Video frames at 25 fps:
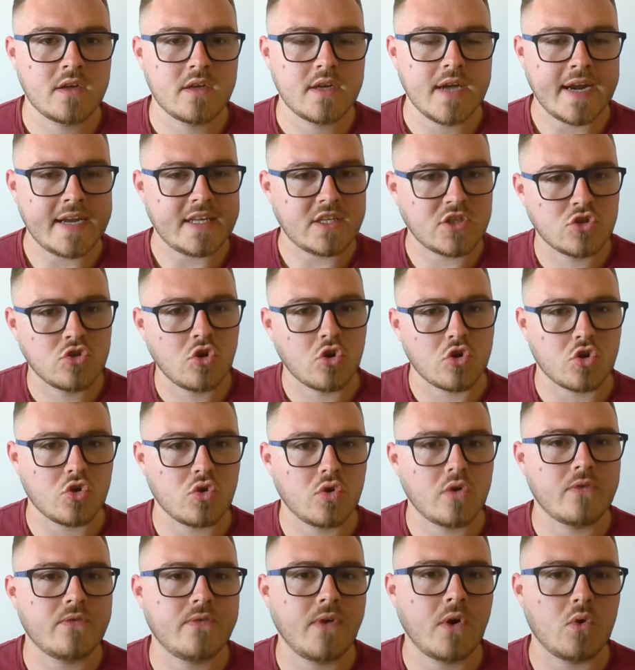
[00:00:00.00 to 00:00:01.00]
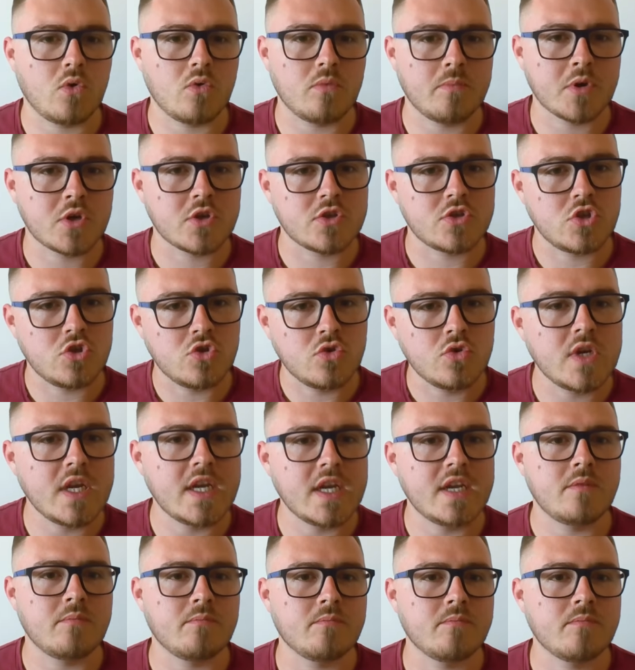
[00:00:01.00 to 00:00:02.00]
And it's not your fault because you
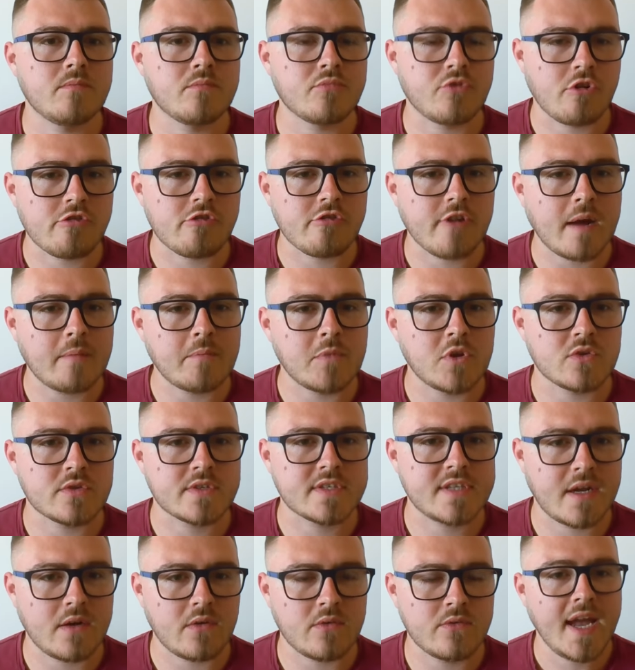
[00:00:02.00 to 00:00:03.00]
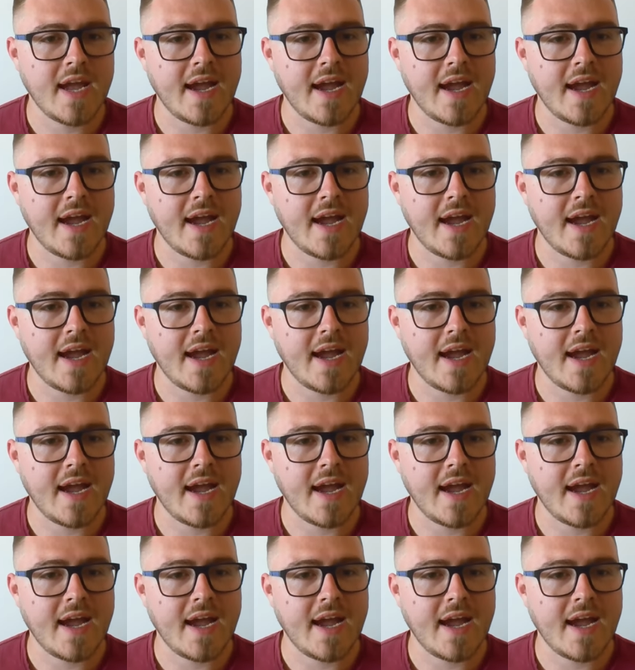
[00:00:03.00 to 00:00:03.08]
didn't program yourself.